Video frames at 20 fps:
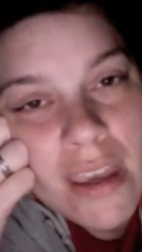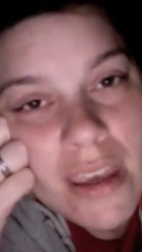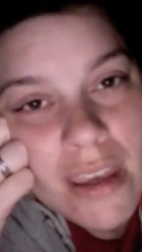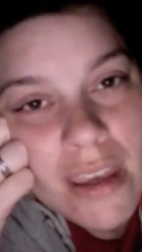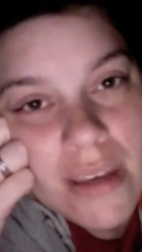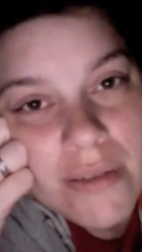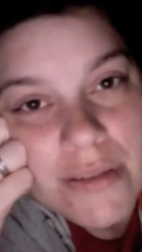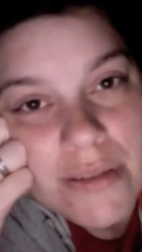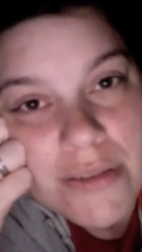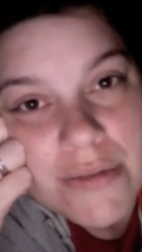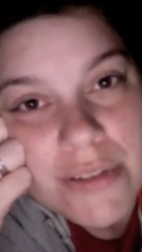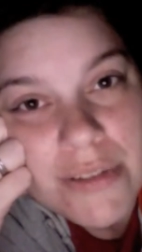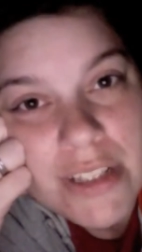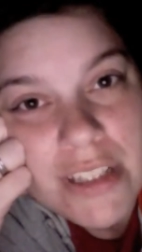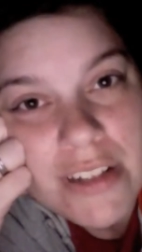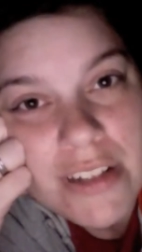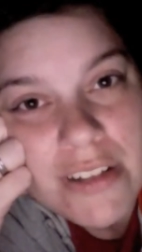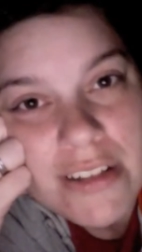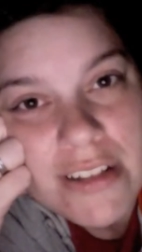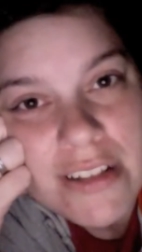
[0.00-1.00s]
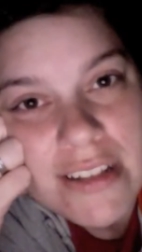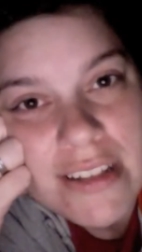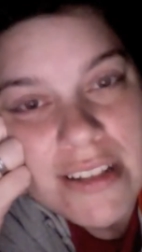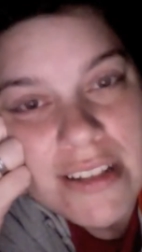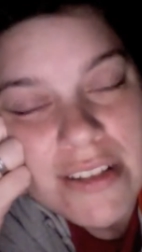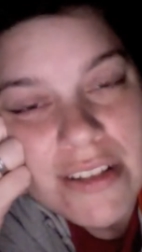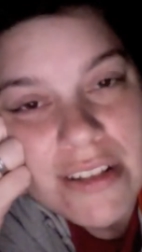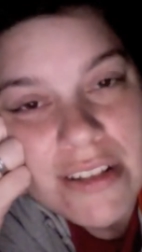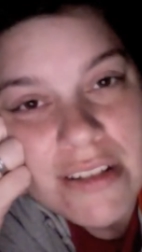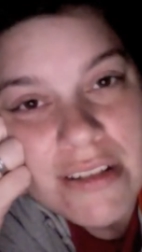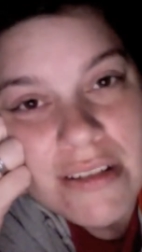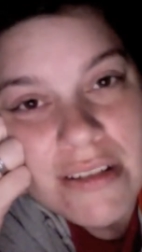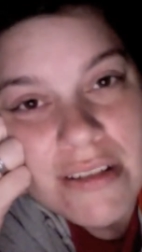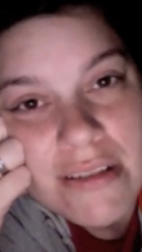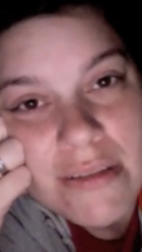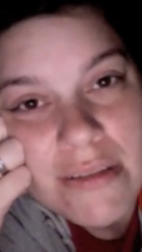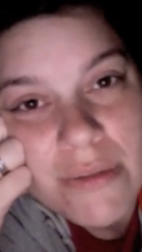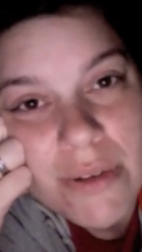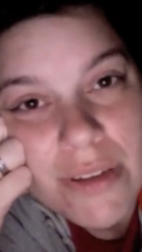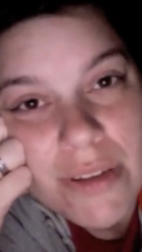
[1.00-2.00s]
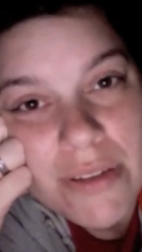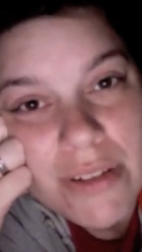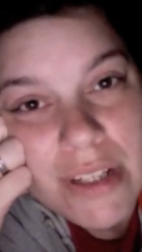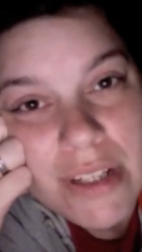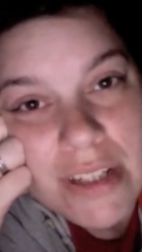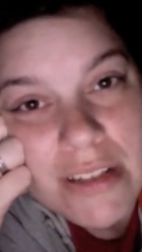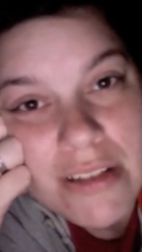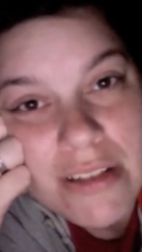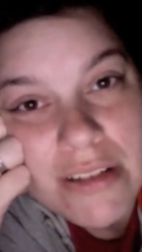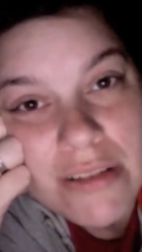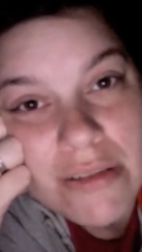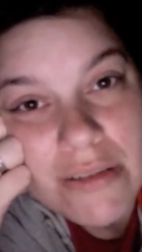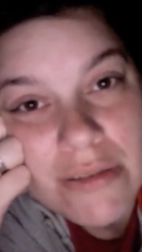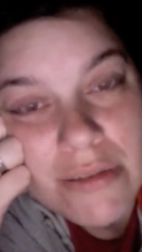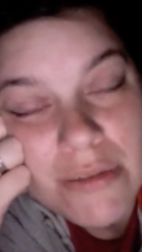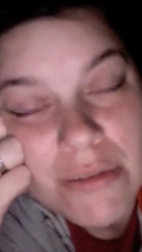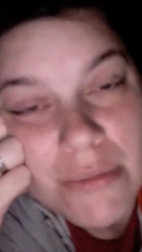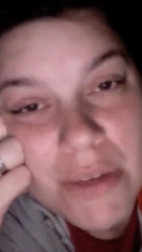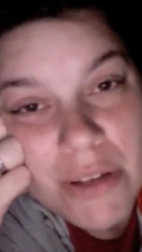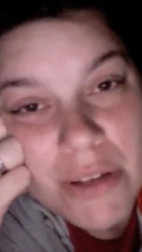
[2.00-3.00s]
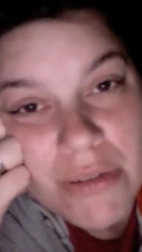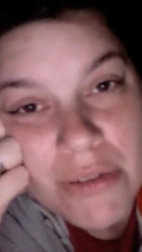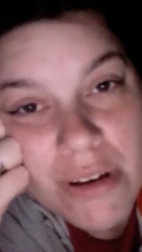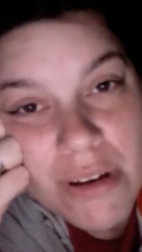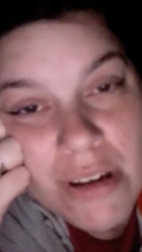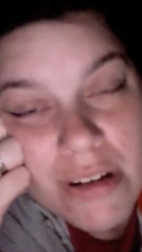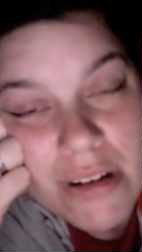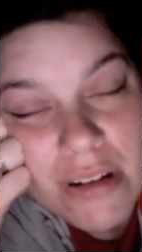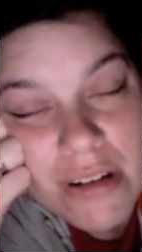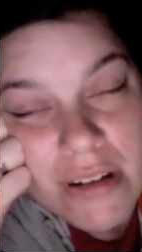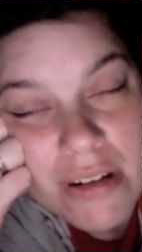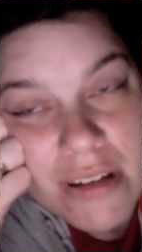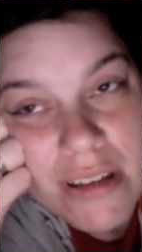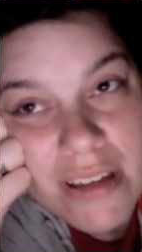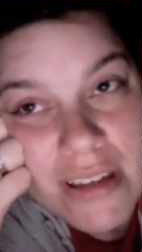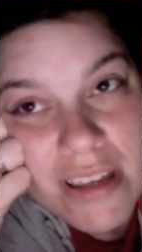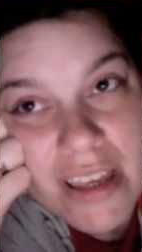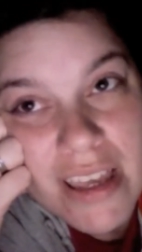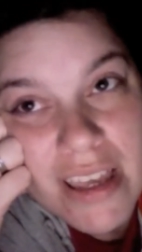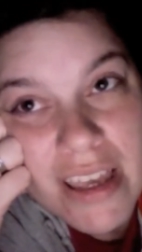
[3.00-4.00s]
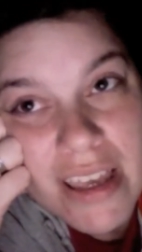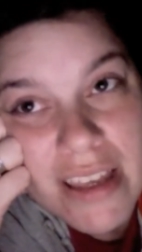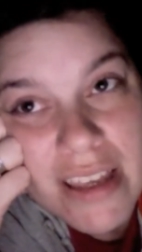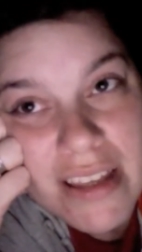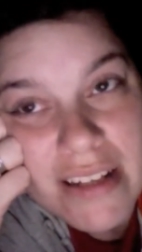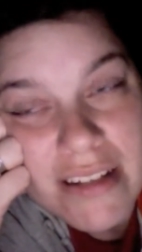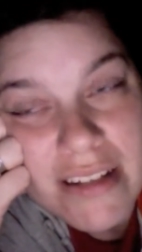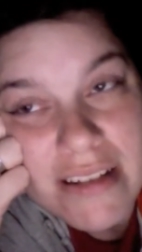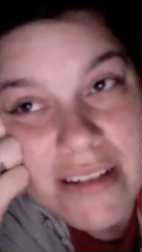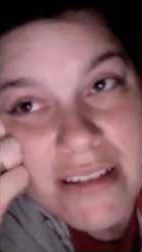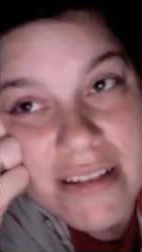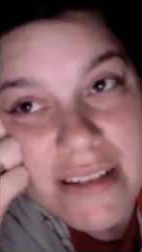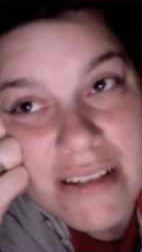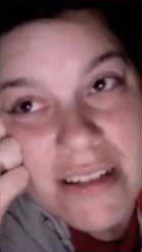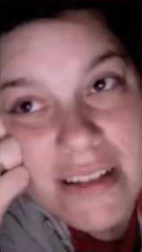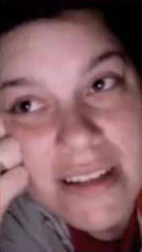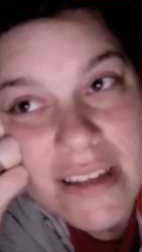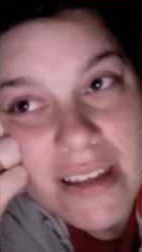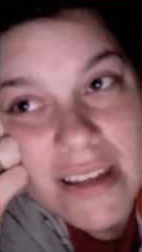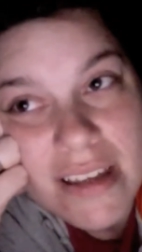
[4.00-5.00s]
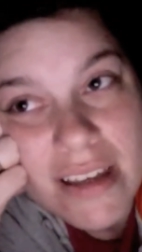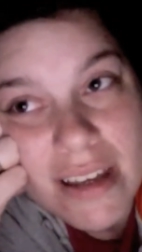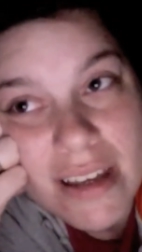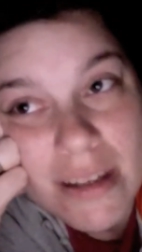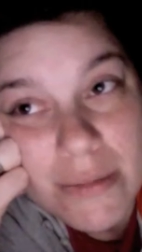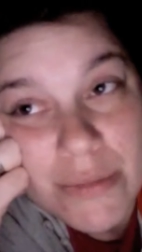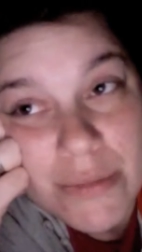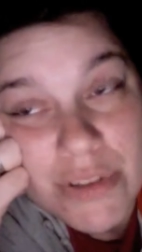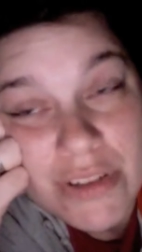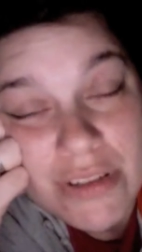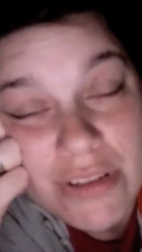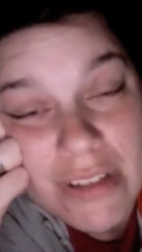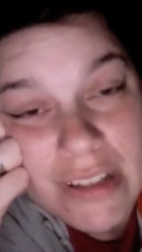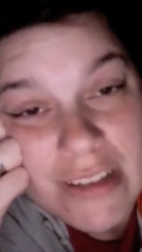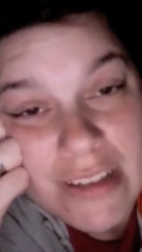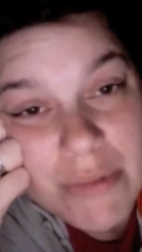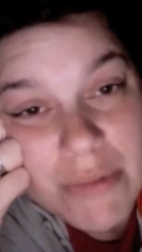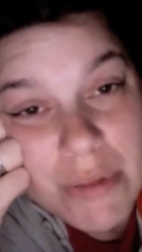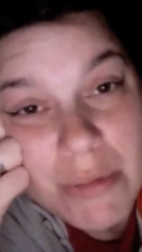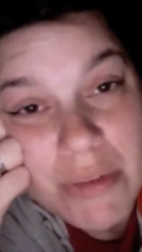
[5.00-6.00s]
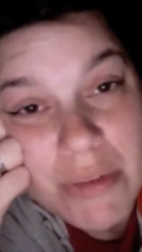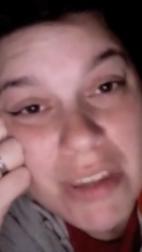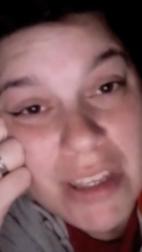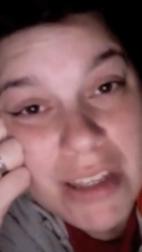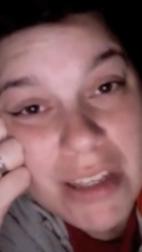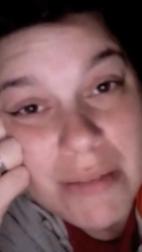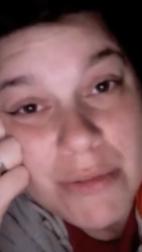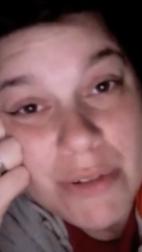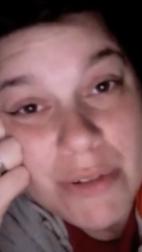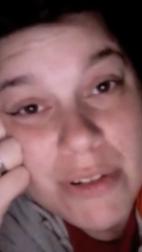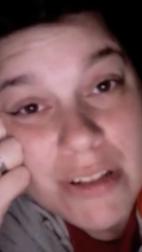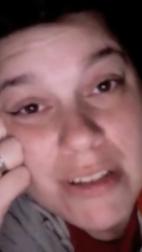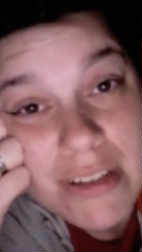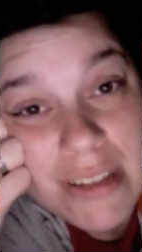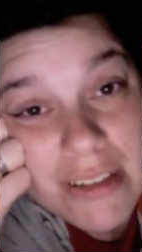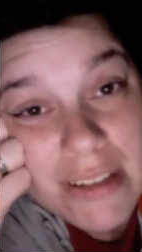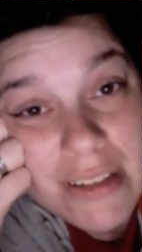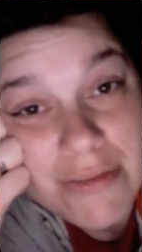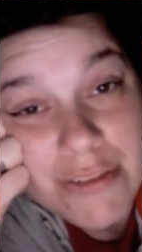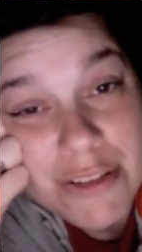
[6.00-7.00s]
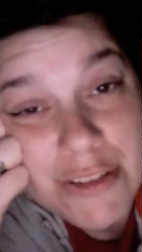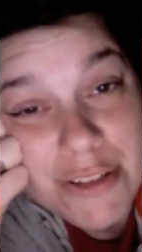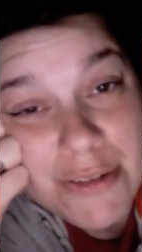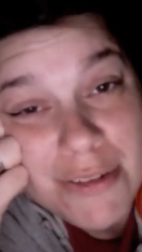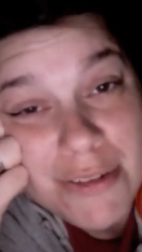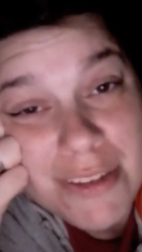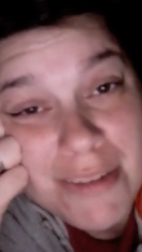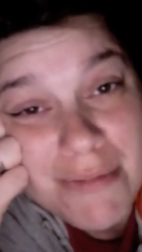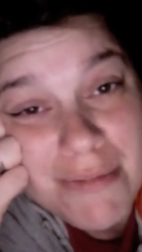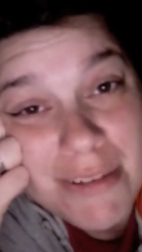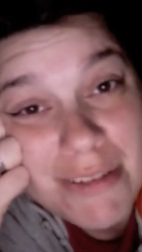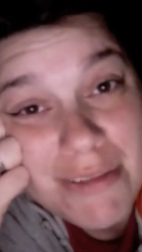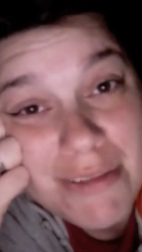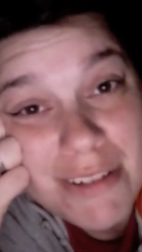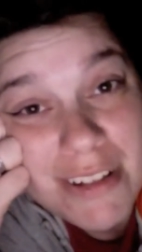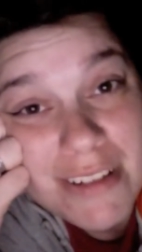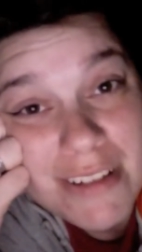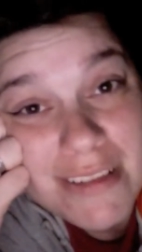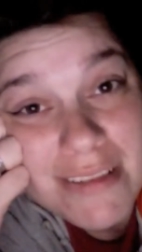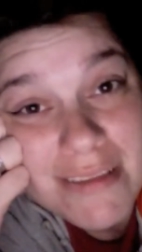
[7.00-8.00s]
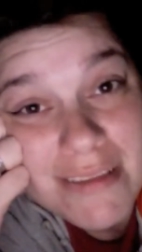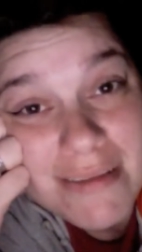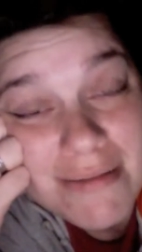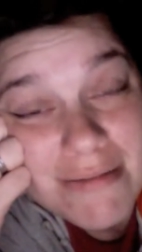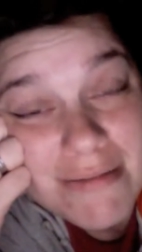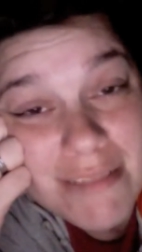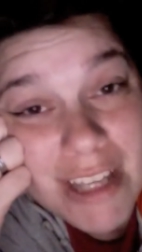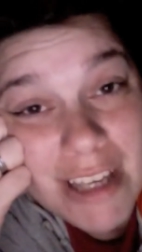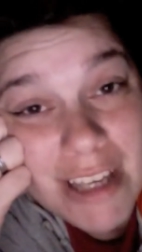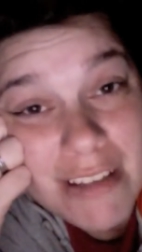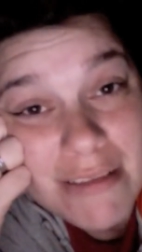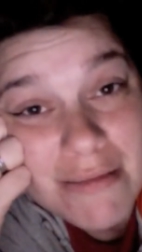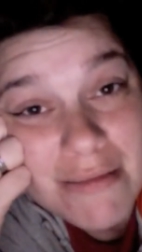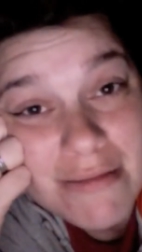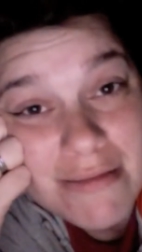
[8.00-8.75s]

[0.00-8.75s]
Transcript: was a really hard decision whether or not to do the mud run, and I'm sure lots of people think I'm crazy for doing the mud run, not